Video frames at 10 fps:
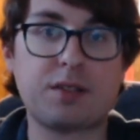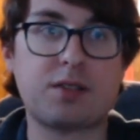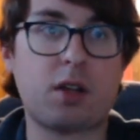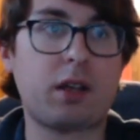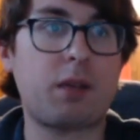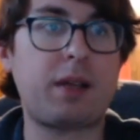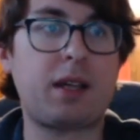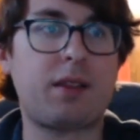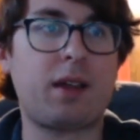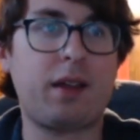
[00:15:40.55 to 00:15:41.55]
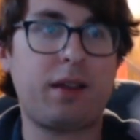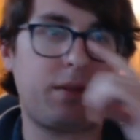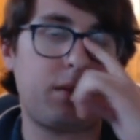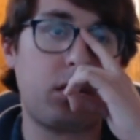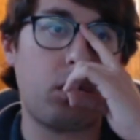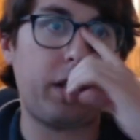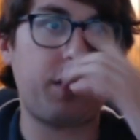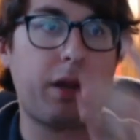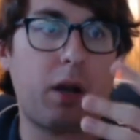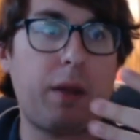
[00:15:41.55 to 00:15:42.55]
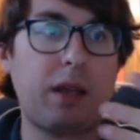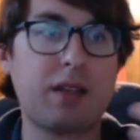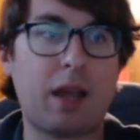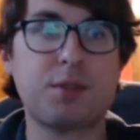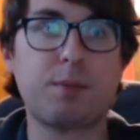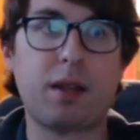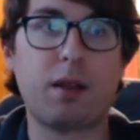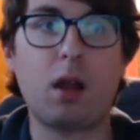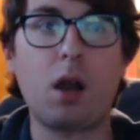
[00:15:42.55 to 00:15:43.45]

It's not going to be the way you plan on winning games, but